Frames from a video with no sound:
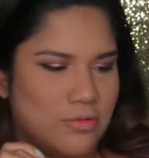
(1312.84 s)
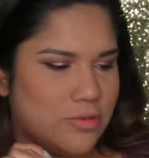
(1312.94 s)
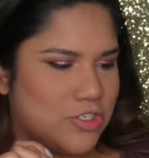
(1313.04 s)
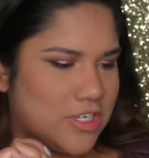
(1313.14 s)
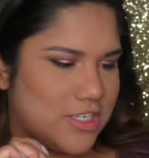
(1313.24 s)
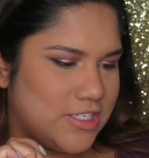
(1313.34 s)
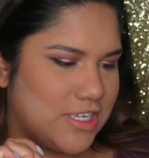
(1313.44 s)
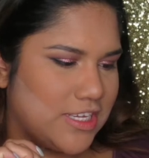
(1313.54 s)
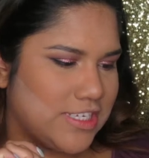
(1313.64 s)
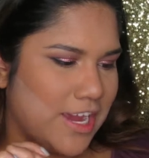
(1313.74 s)
which is
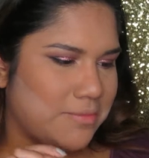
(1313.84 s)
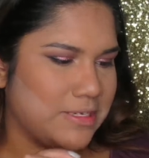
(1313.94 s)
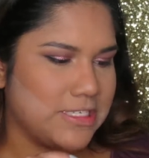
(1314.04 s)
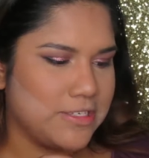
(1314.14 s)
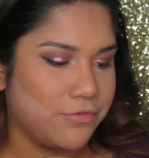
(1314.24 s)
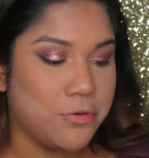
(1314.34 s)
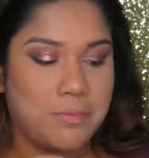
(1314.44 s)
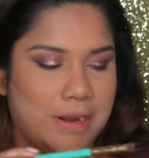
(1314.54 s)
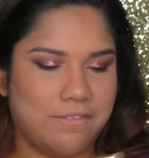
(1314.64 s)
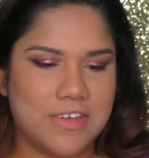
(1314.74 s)
Diamonds for
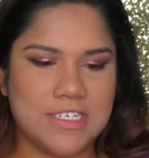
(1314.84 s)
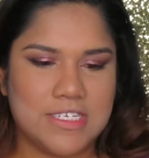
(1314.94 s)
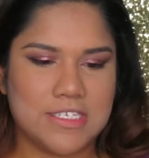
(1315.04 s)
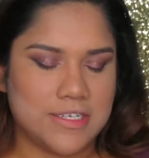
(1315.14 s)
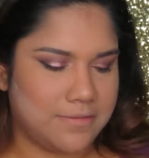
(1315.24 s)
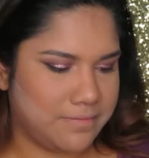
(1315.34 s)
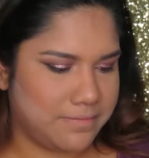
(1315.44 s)
Breakfast.